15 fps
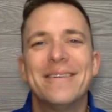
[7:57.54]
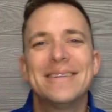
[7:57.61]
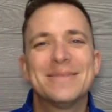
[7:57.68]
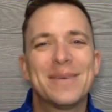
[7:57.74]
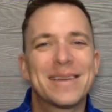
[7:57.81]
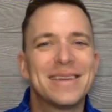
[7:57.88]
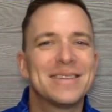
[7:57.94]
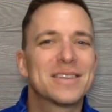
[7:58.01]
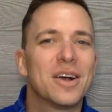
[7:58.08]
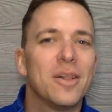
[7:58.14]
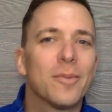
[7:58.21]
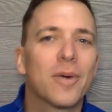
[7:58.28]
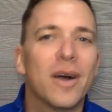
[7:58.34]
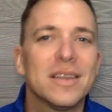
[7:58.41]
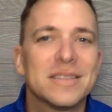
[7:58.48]
or as my kids
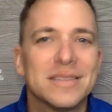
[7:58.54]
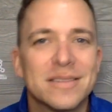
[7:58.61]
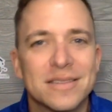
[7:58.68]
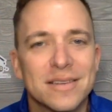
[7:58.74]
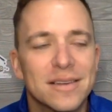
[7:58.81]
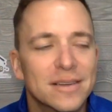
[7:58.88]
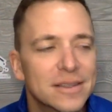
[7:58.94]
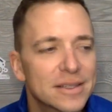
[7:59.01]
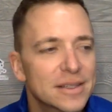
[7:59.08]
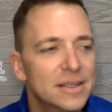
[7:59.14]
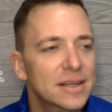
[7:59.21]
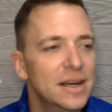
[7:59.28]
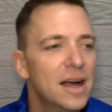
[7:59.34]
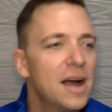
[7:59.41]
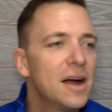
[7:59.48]
call them, cusses.
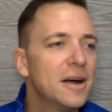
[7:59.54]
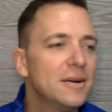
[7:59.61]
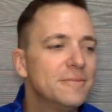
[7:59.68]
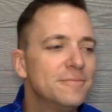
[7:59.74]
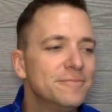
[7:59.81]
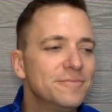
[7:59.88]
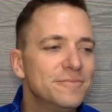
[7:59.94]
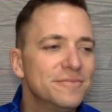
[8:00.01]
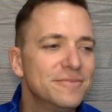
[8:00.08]
Um,